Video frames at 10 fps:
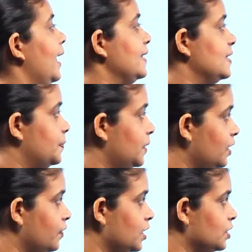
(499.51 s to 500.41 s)

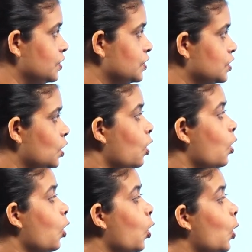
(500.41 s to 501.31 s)
Experience
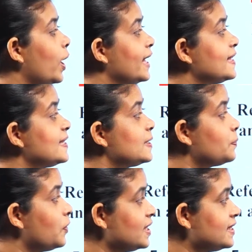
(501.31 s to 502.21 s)
or
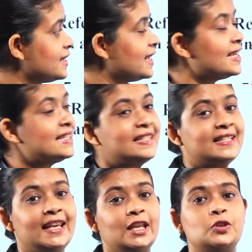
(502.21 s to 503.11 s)
express a
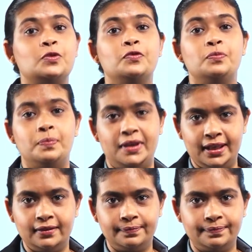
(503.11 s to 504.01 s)
state of being.